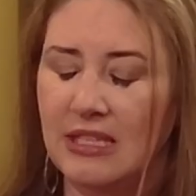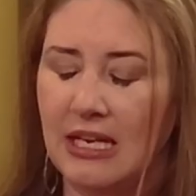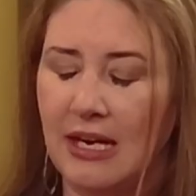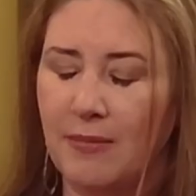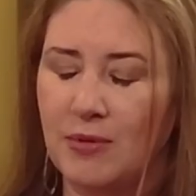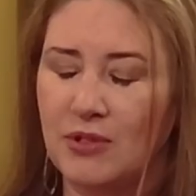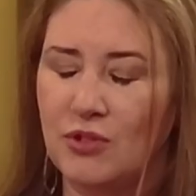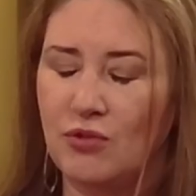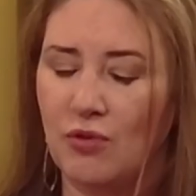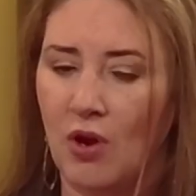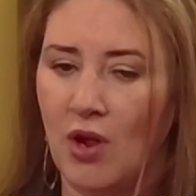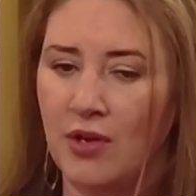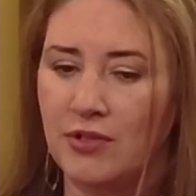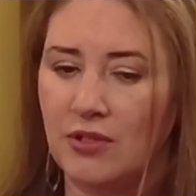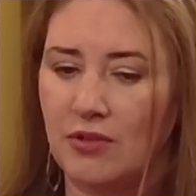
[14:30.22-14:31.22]
that I was
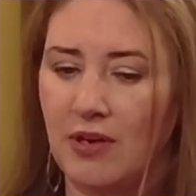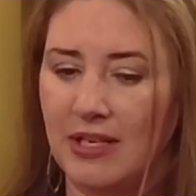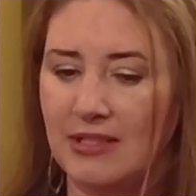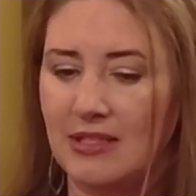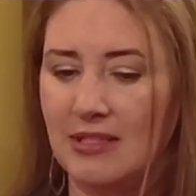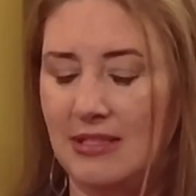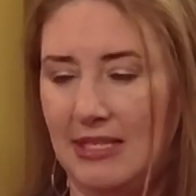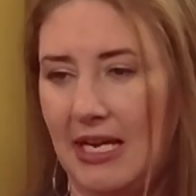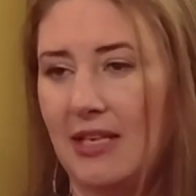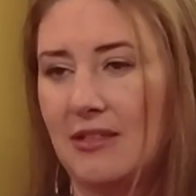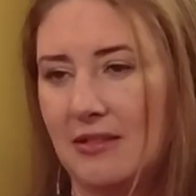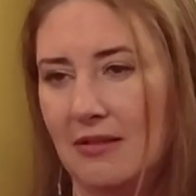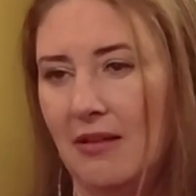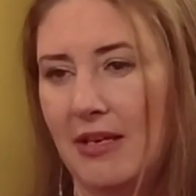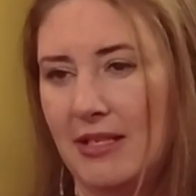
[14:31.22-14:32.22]
drawn to Crisis
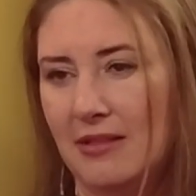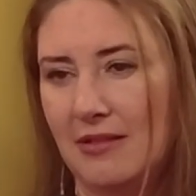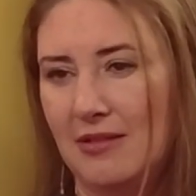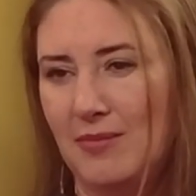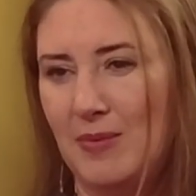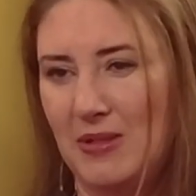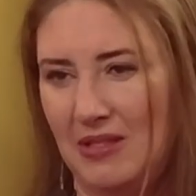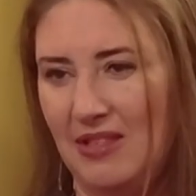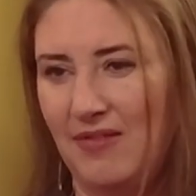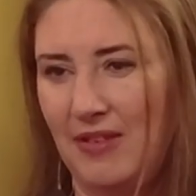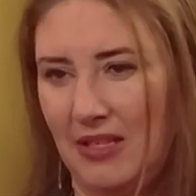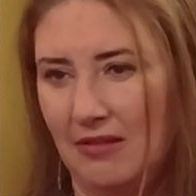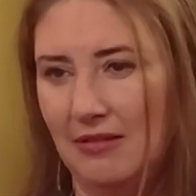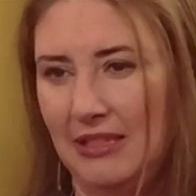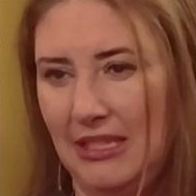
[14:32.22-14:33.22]
Text Line
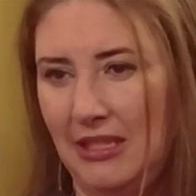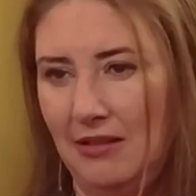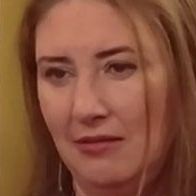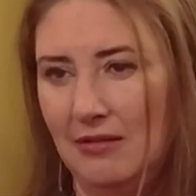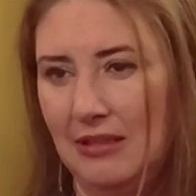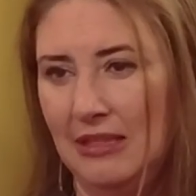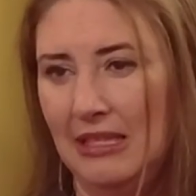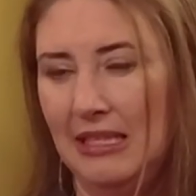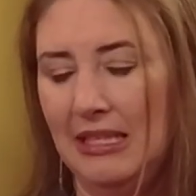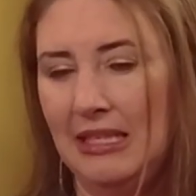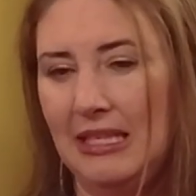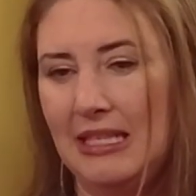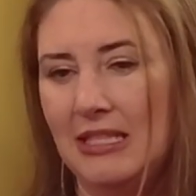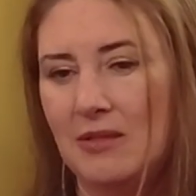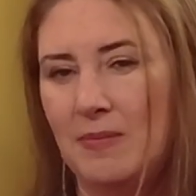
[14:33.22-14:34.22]
specifically
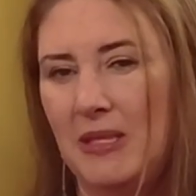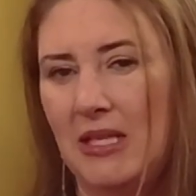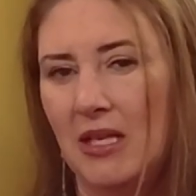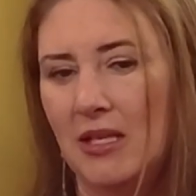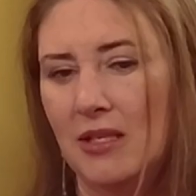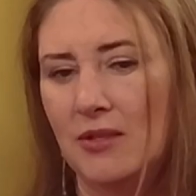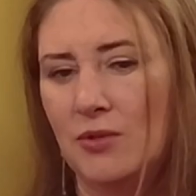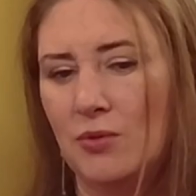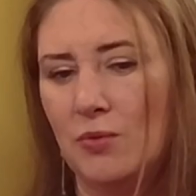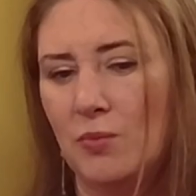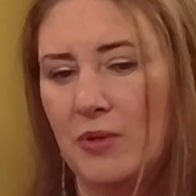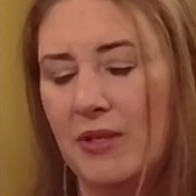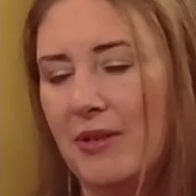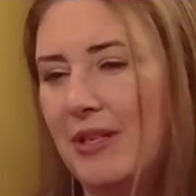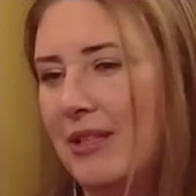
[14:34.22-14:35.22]
is because
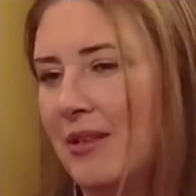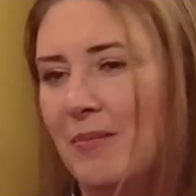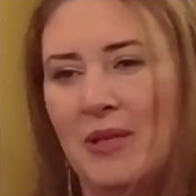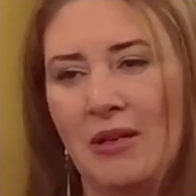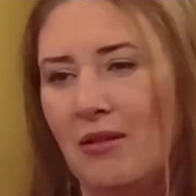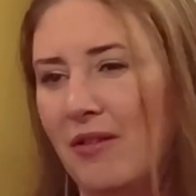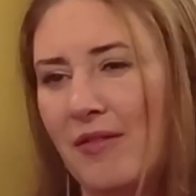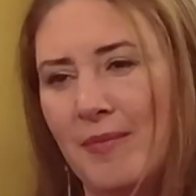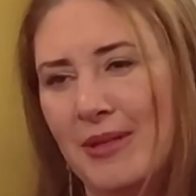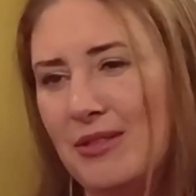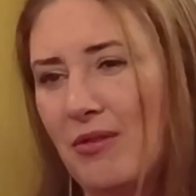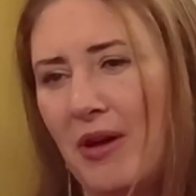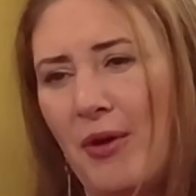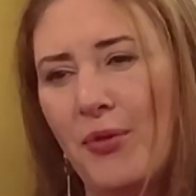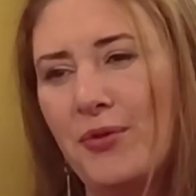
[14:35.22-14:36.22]
we're in the middle of a
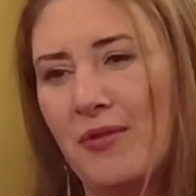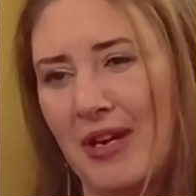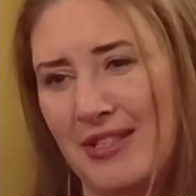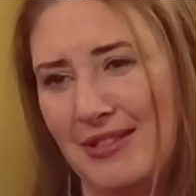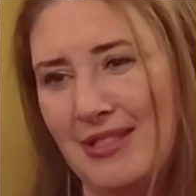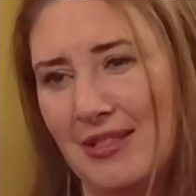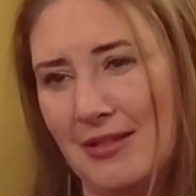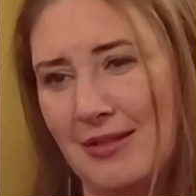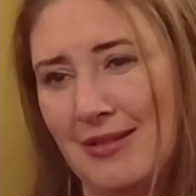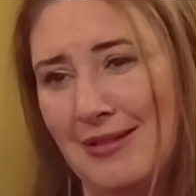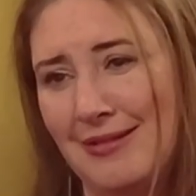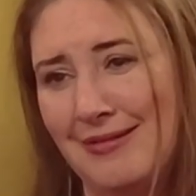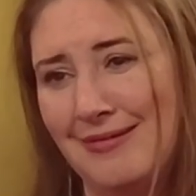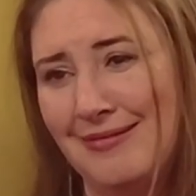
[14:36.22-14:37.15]
mental health crisis,